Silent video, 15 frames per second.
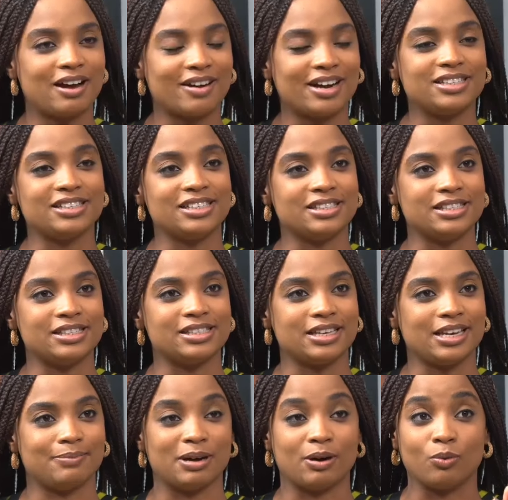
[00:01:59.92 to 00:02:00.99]
the RITC
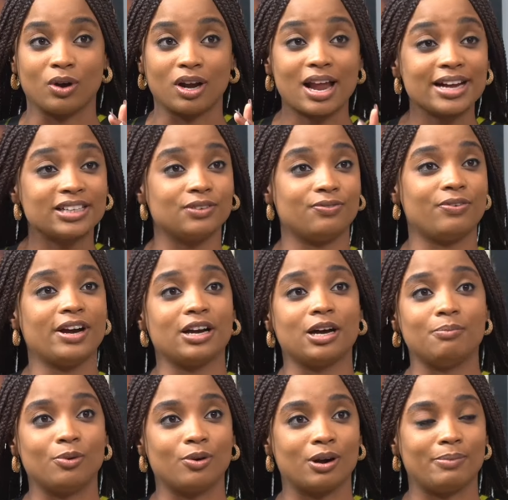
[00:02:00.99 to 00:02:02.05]
scheme and would like to find
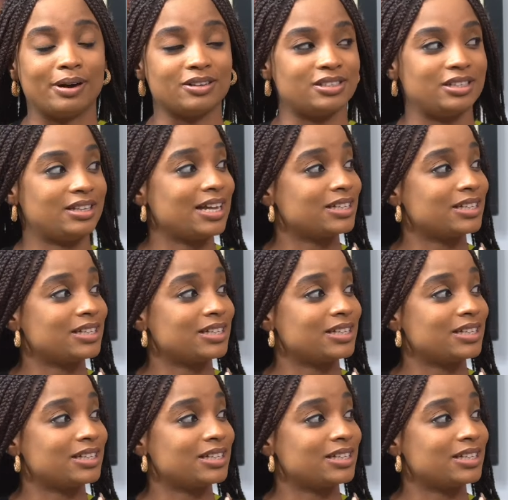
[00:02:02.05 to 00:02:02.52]
out more about it.